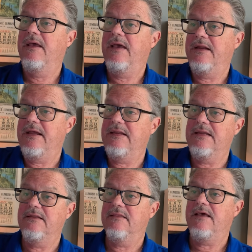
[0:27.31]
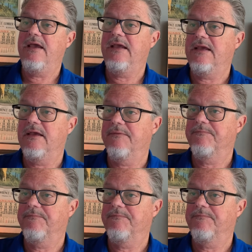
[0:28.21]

And I need to thank